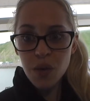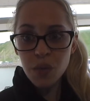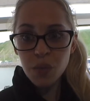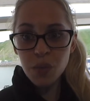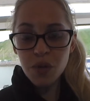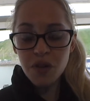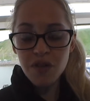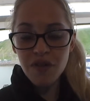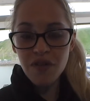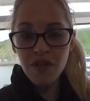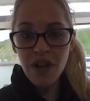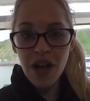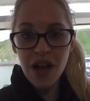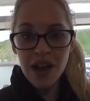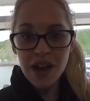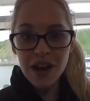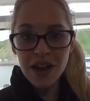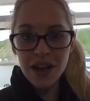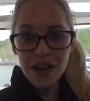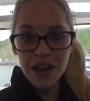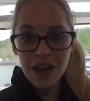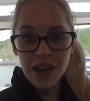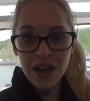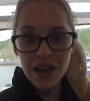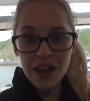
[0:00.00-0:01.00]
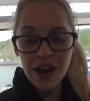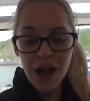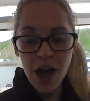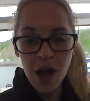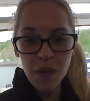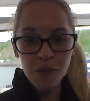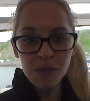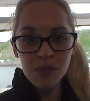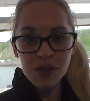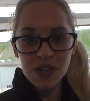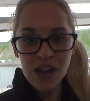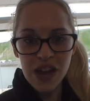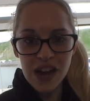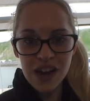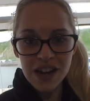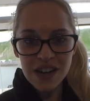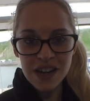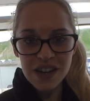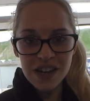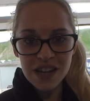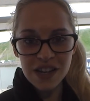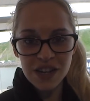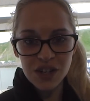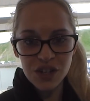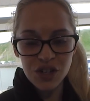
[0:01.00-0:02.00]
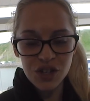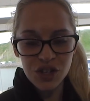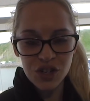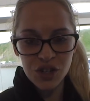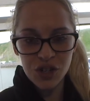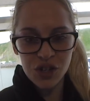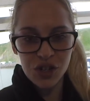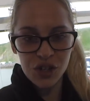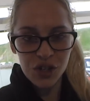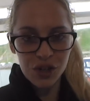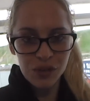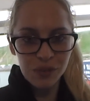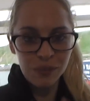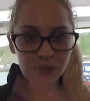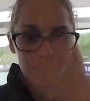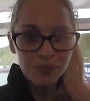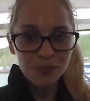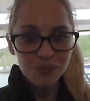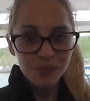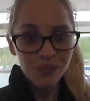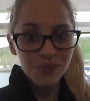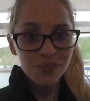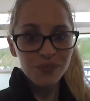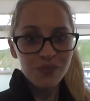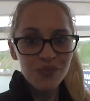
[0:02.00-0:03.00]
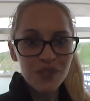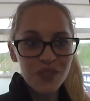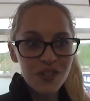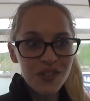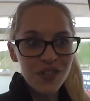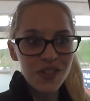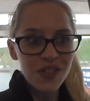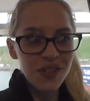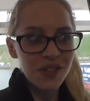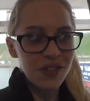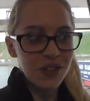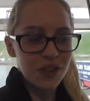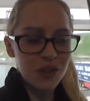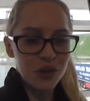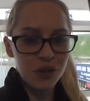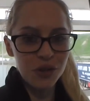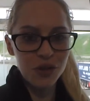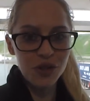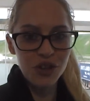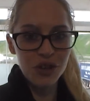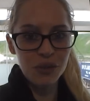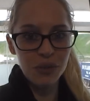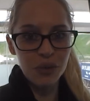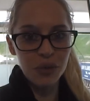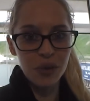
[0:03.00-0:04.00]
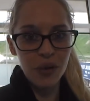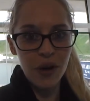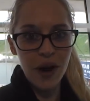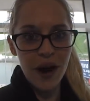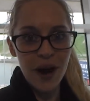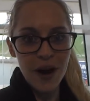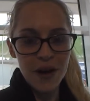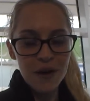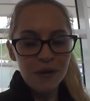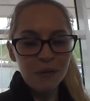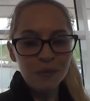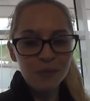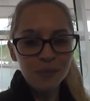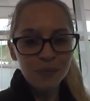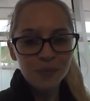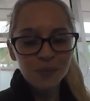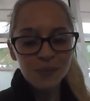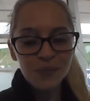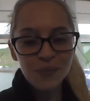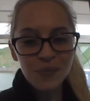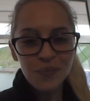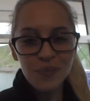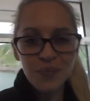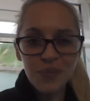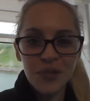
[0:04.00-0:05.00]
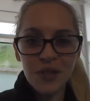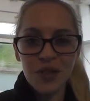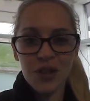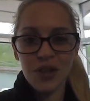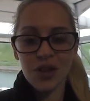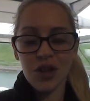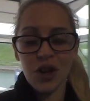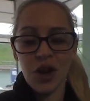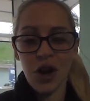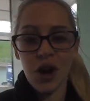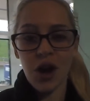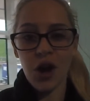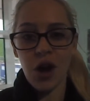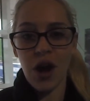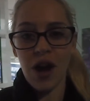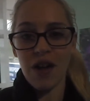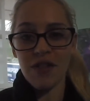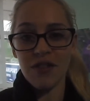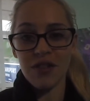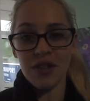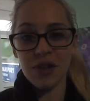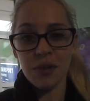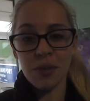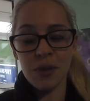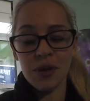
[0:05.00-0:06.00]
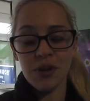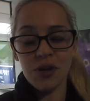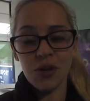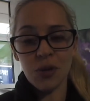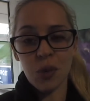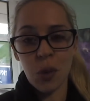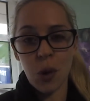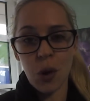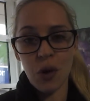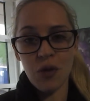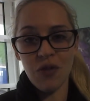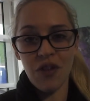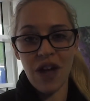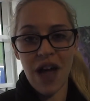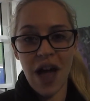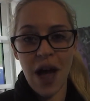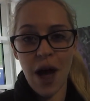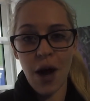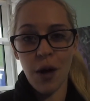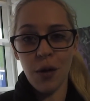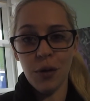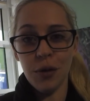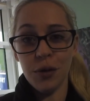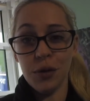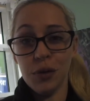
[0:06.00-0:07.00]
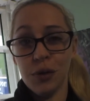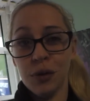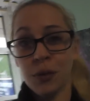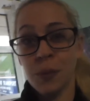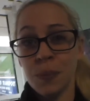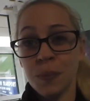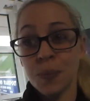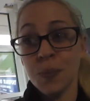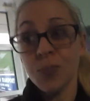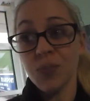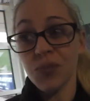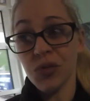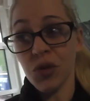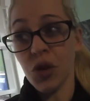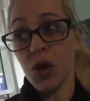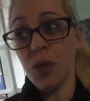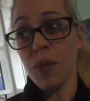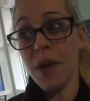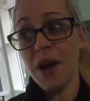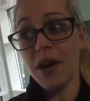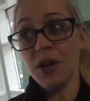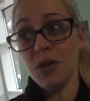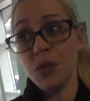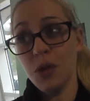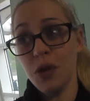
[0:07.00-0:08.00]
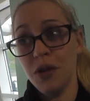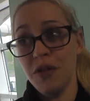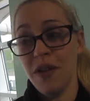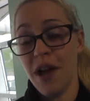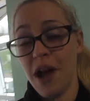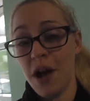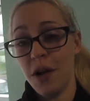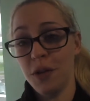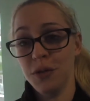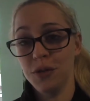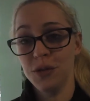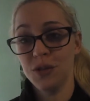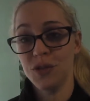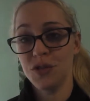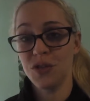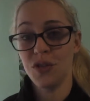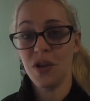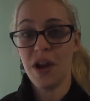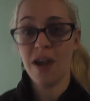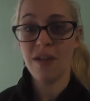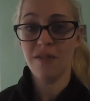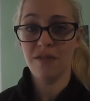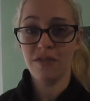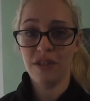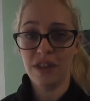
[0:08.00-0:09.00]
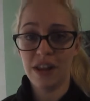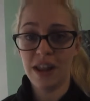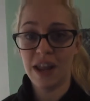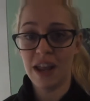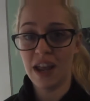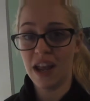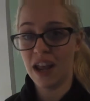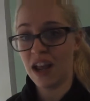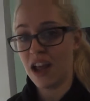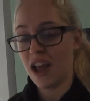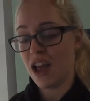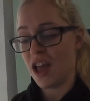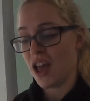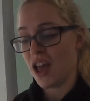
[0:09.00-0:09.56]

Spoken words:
Providing an update into this little trip away. So I've just spent 12 hours, or about 12 hours, travelling